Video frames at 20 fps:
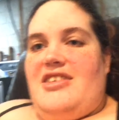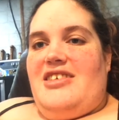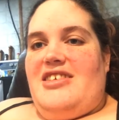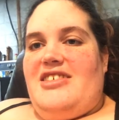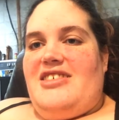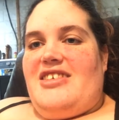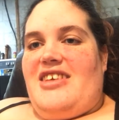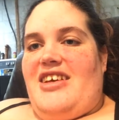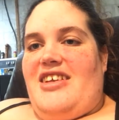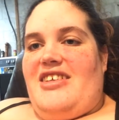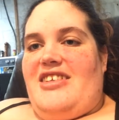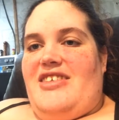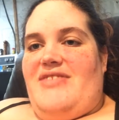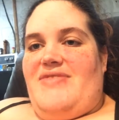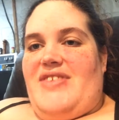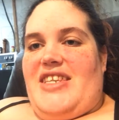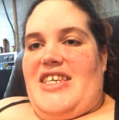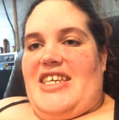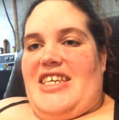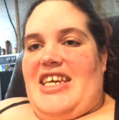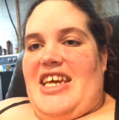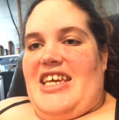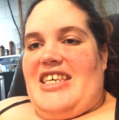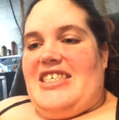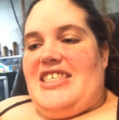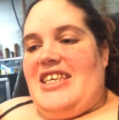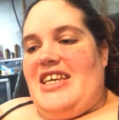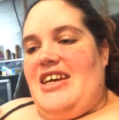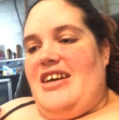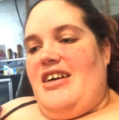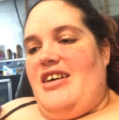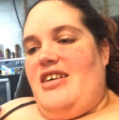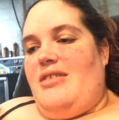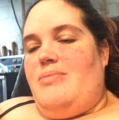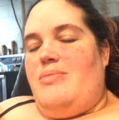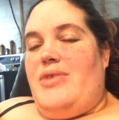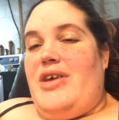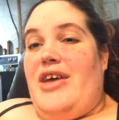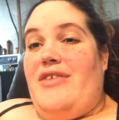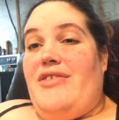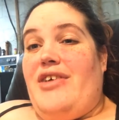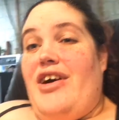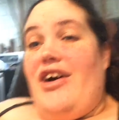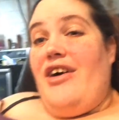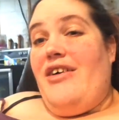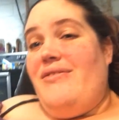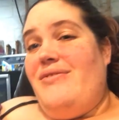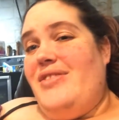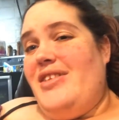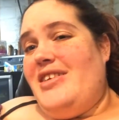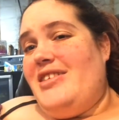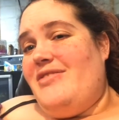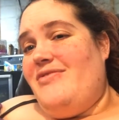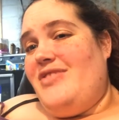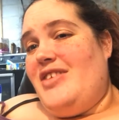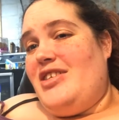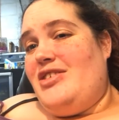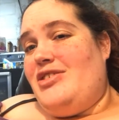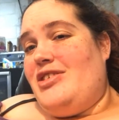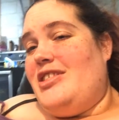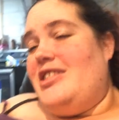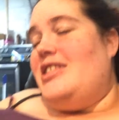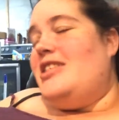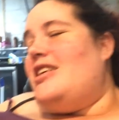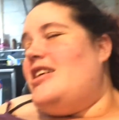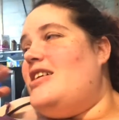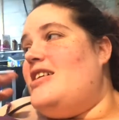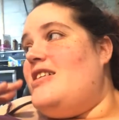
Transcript: It's got a DVD case. Um, we have a conflict of interest.